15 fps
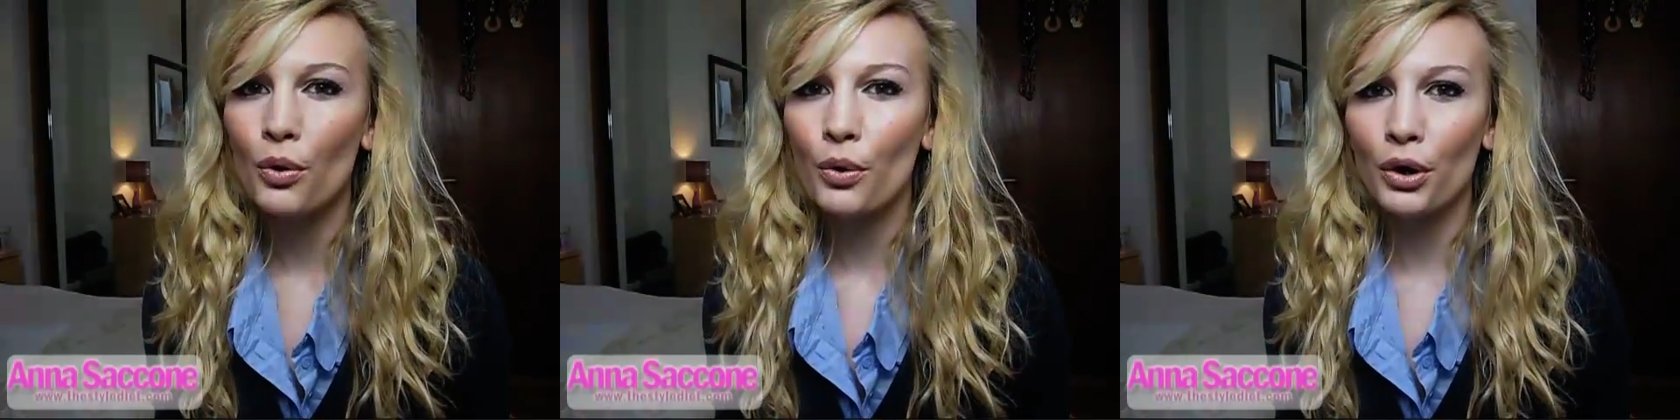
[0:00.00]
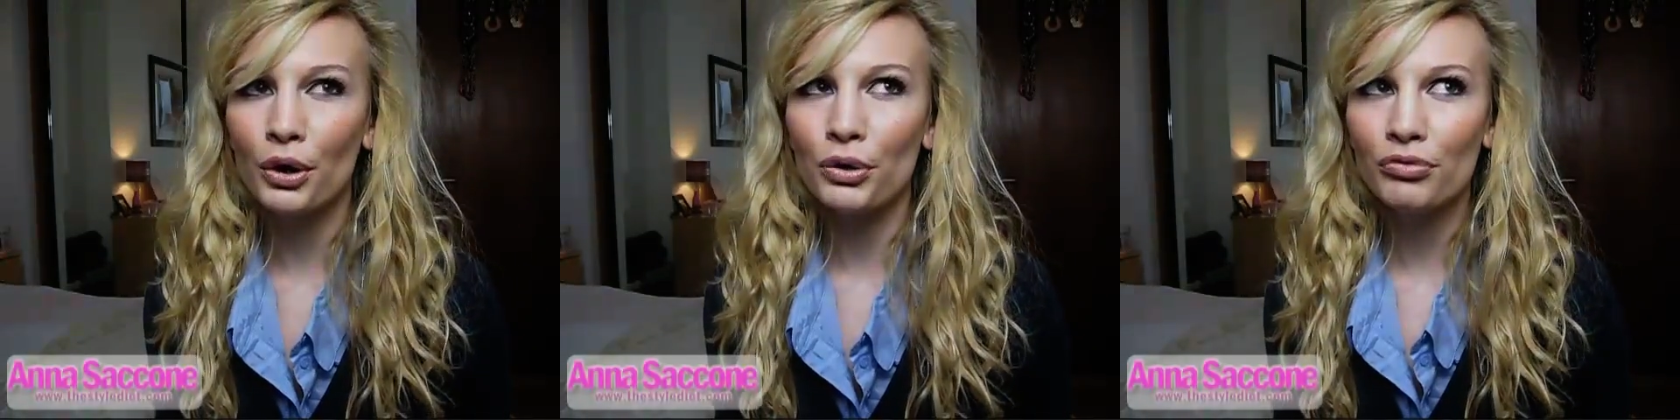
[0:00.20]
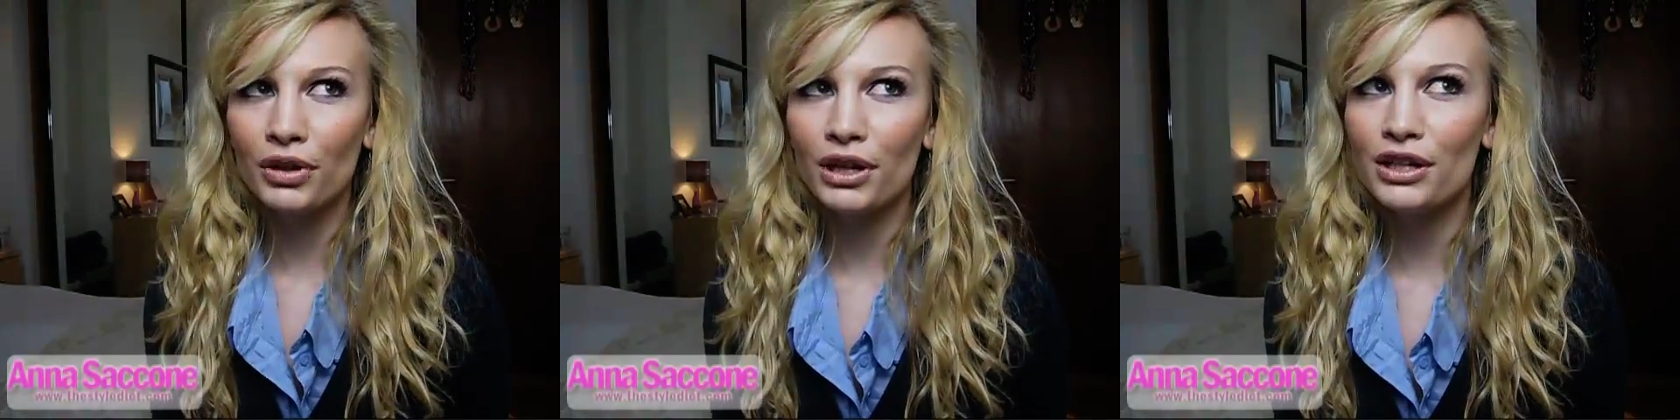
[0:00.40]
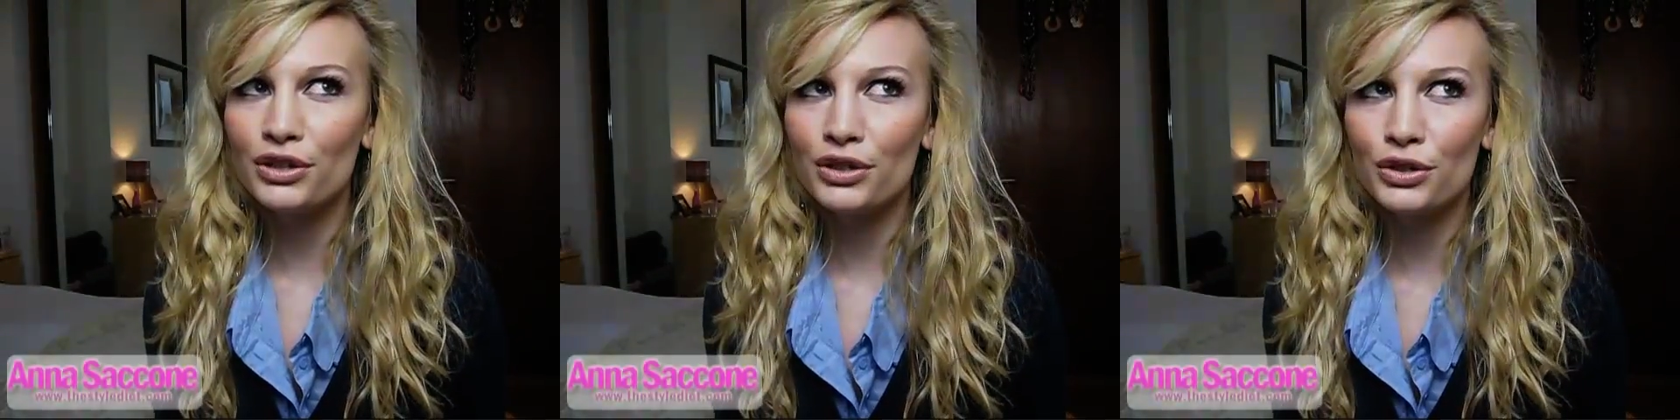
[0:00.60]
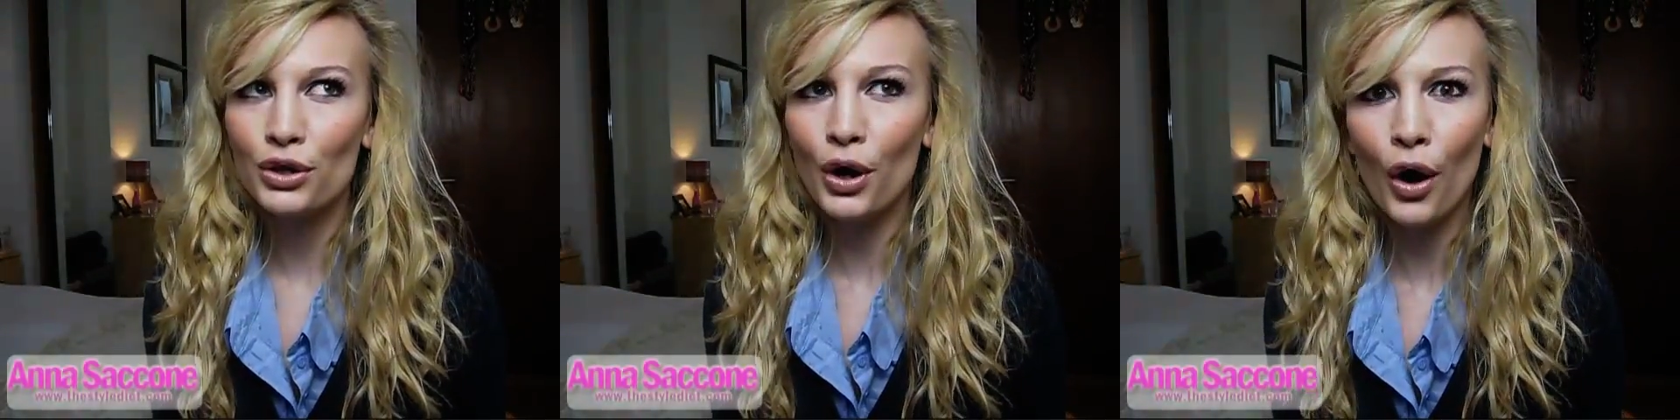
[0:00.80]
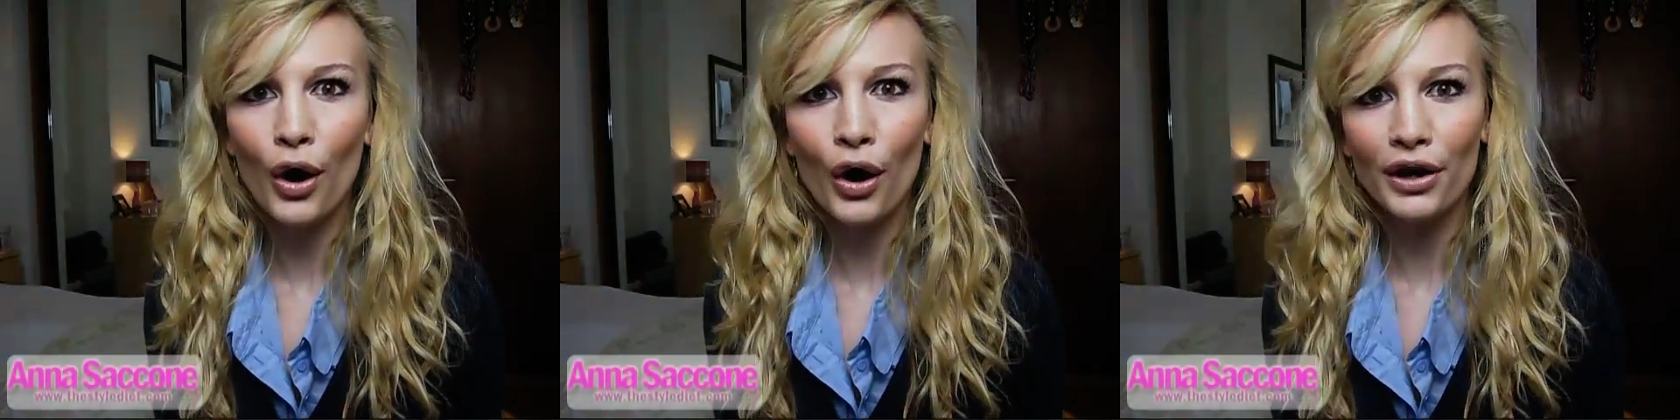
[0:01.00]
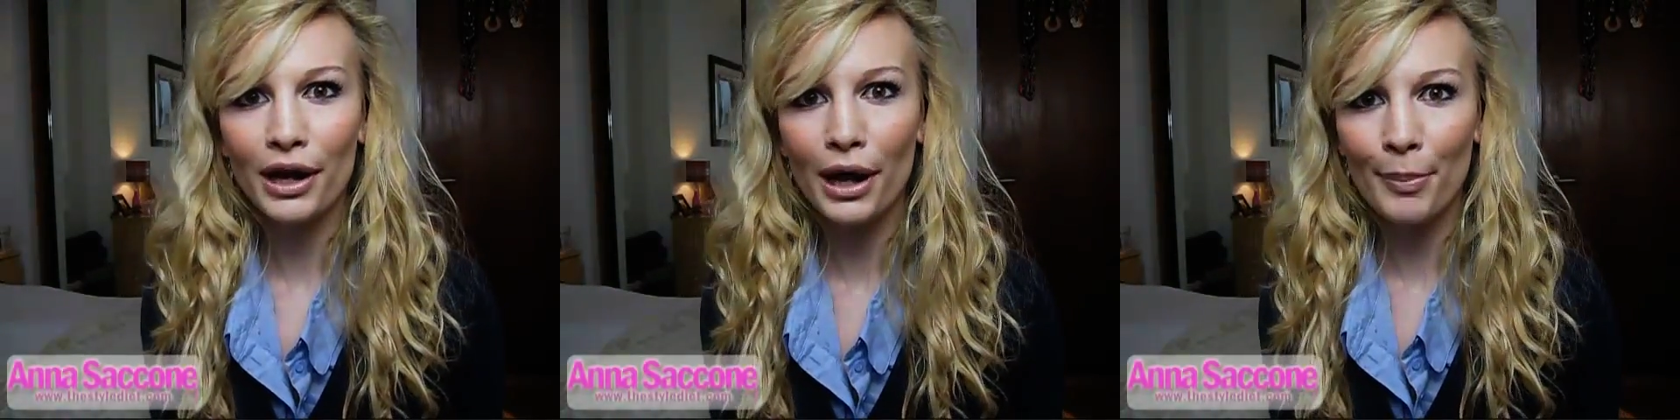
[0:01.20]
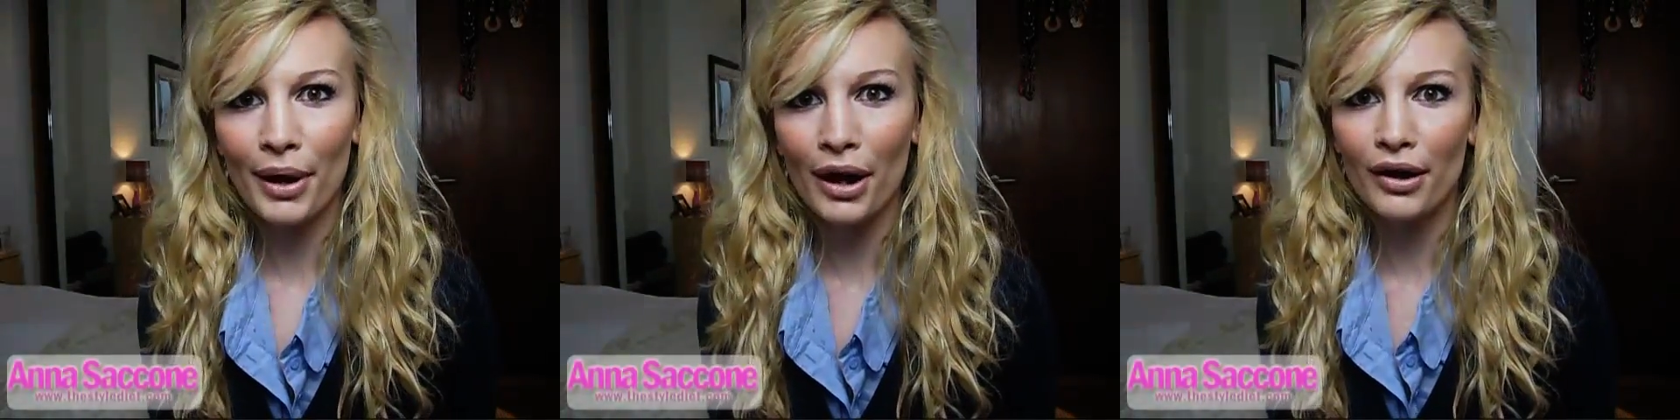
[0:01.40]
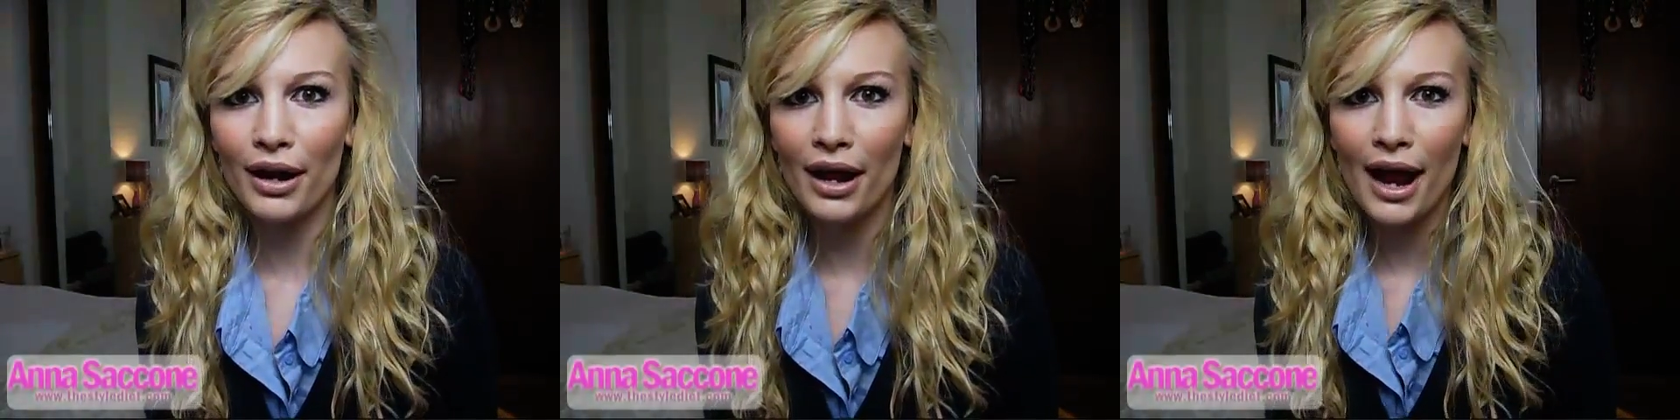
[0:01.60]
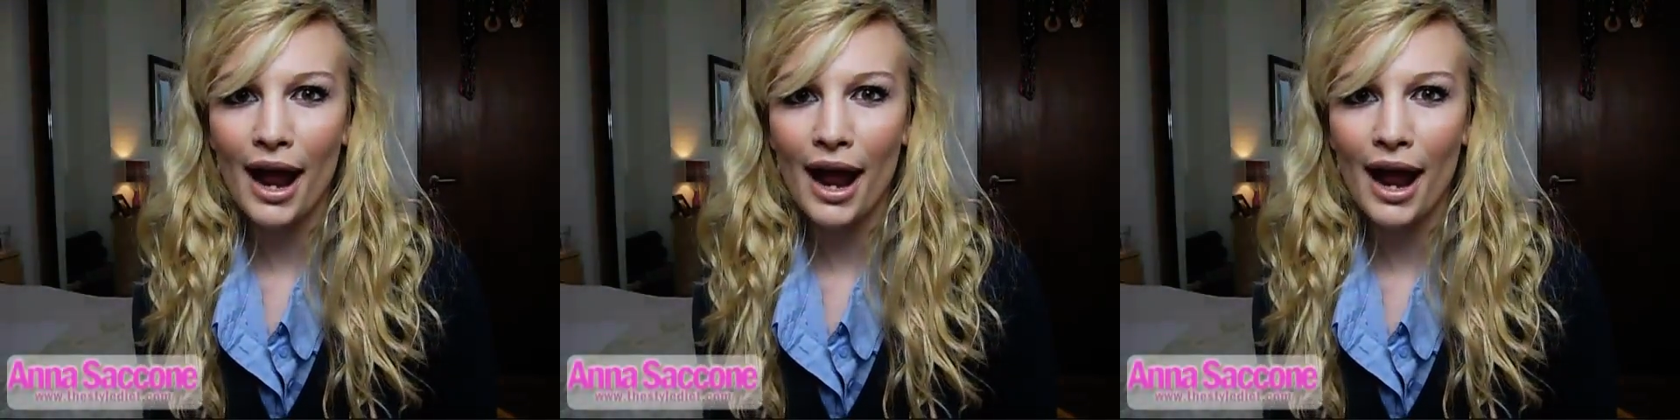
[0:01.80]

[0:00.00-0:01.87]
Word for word: or really taught about